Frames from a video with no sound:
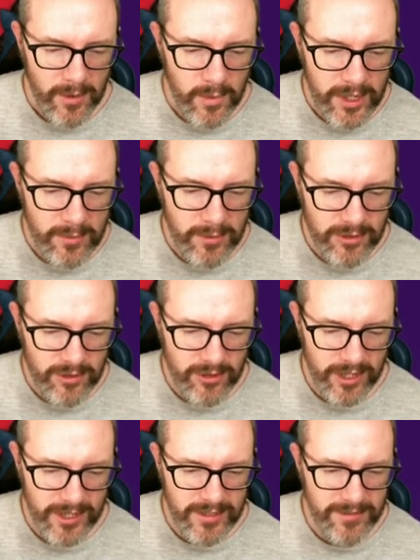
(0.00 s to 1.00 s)
We will
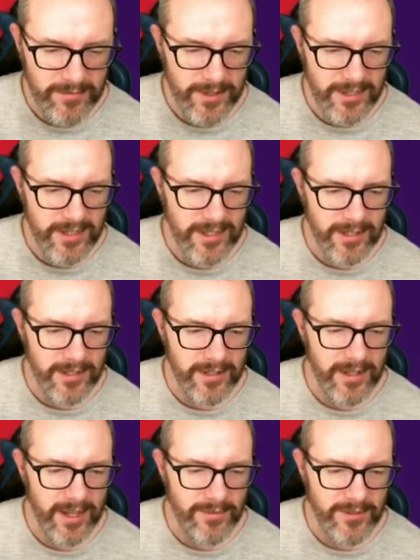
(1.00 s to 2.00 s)
try to fit in
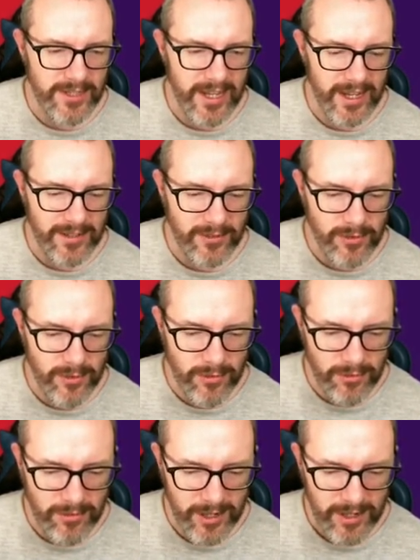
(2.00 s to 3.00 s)
an FC
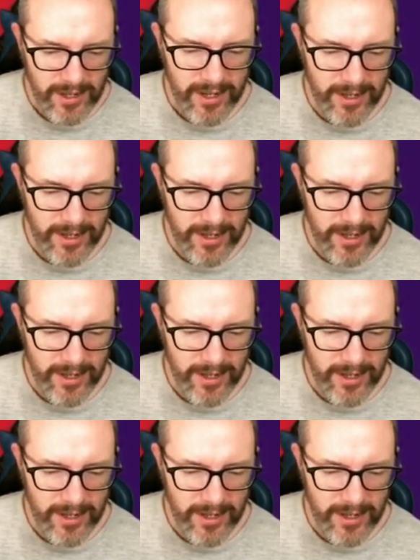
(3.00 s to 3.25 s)
Andorra